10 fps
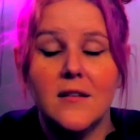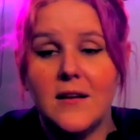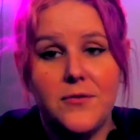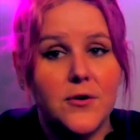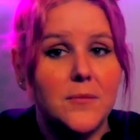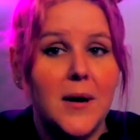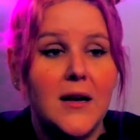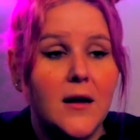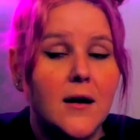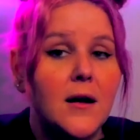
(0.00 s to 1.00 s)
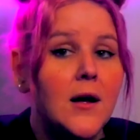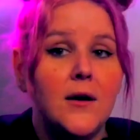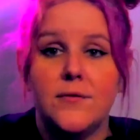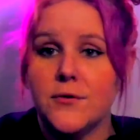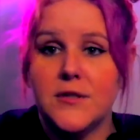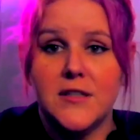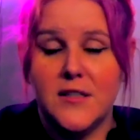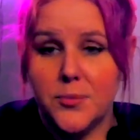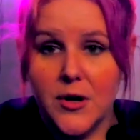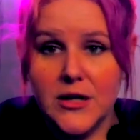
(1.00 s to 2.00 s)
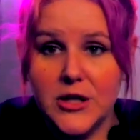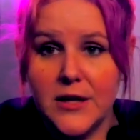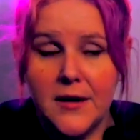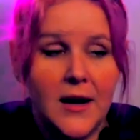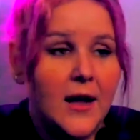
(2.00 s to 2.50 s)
if you're in mania versus depression